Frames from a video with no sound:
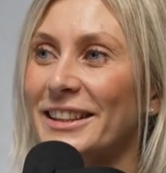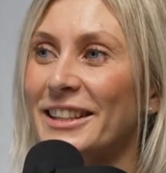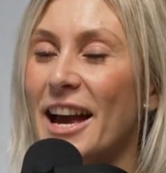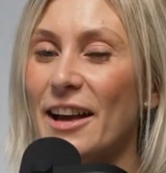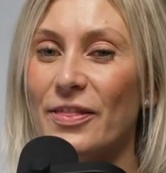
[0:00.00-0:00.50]

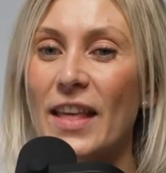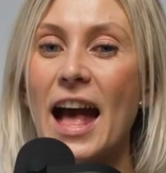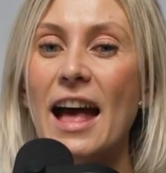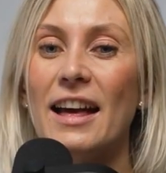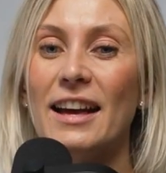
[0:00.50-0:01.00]
Yeah.
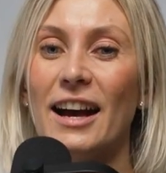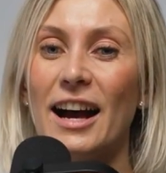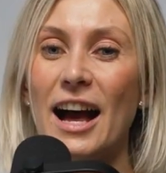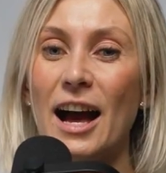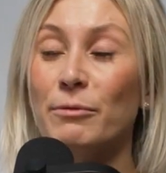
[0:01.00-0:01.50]

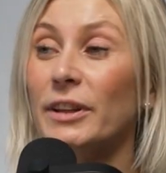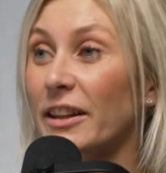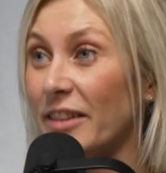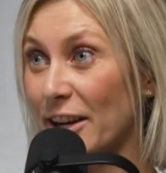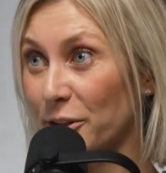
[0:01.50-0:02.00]
I'm really
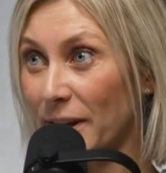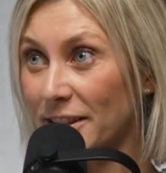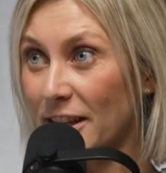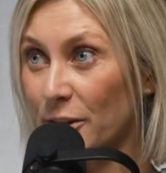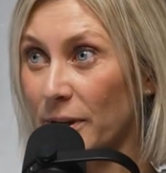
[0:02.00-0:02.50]
glad you
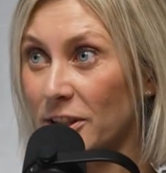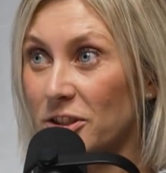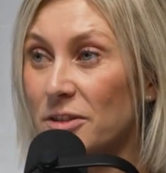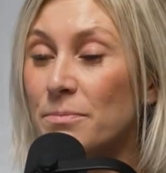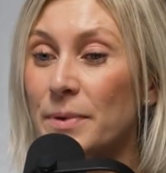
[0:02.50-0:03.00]
asked that
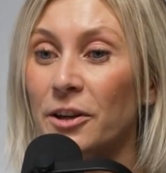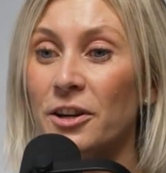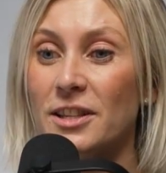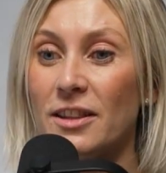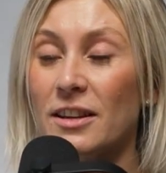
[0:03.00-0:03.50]
question
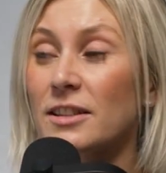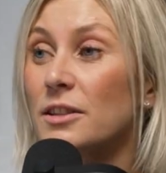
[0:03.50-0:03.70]
because I think